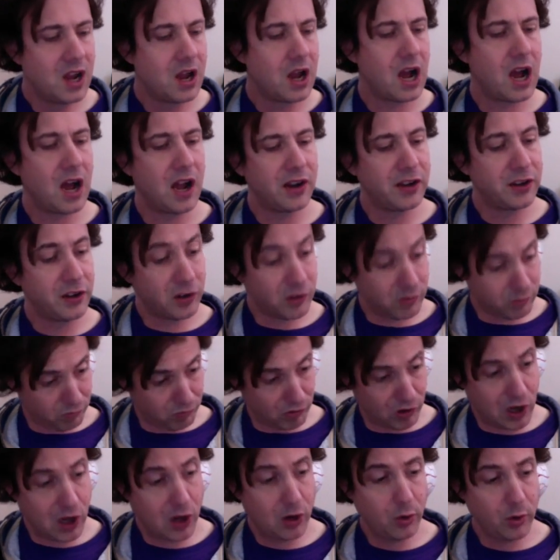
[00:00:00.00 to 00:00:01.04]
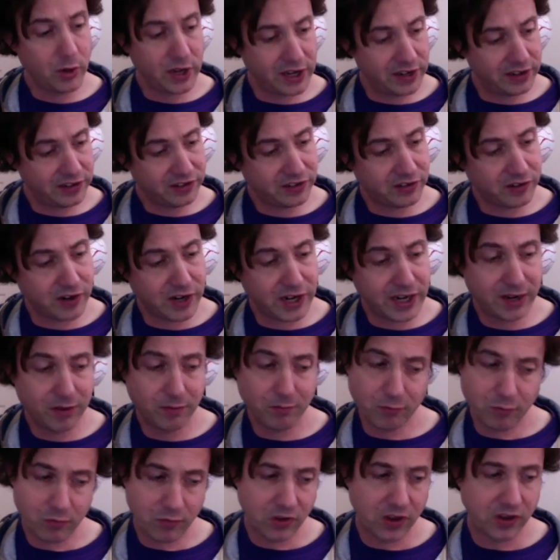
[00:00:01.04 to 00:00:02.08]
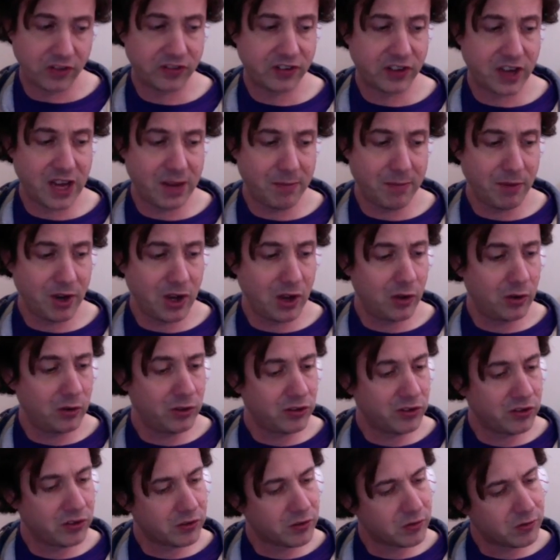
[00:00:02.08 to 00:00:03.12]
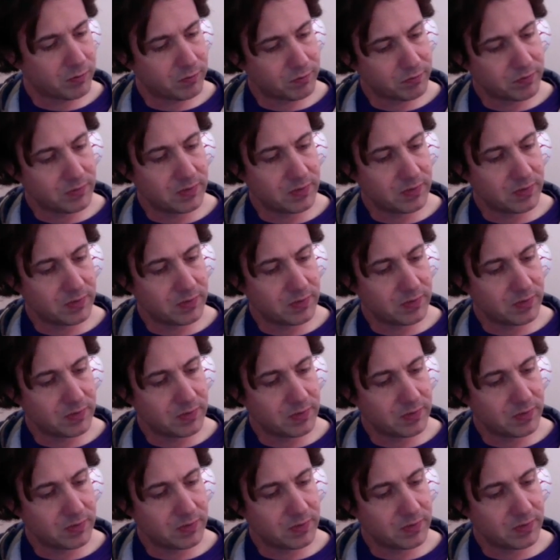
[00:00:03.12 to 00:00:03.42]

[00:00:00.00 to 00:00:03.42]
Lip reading: on your low E string, the same notes.